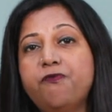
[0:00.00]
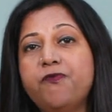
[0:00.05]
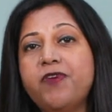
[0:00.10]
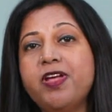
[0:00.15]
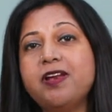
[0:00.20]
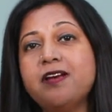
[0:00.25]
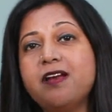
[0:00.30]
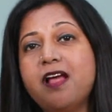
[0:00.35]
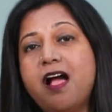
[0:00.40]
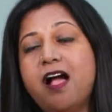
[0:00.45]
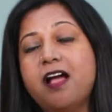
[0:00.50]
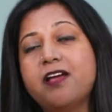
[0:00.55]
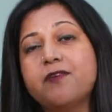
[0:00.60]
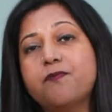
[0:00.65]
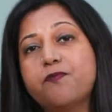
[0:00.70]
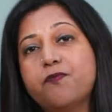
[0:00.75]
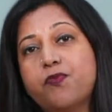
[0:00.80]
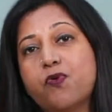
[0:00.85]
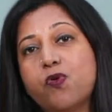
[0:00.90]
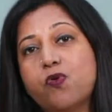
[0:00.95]
when I
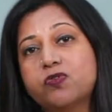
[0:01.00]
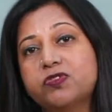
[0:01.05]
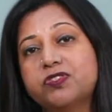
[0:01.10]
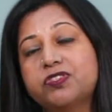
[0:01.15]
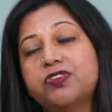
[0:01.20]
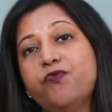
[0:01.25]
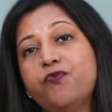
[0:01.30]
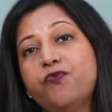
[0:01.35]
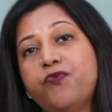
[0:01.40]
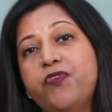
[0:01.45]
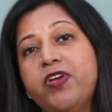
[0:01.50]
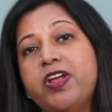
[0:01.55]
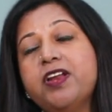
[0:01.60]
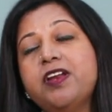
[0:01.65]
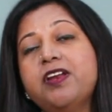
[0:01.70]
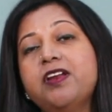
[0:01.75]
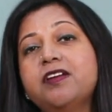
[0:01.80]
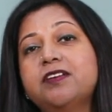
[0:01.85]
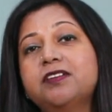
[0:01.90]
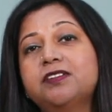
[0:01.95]
post
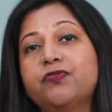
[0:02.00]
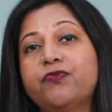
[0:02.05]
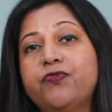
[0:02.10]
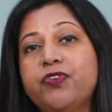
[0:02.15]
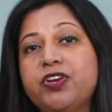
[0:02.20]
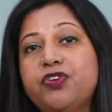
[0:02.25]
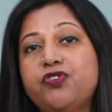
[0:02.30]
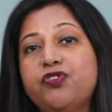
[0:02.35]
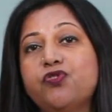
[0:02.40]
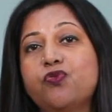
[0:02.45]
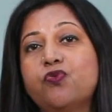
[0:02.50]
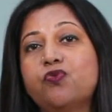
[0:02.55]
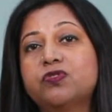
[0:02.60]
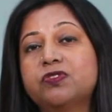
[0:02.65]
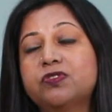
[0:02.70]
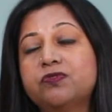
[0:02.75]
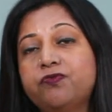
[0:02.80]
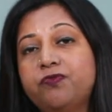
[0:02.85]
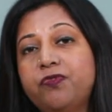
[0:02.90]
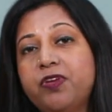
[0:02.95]
various videos,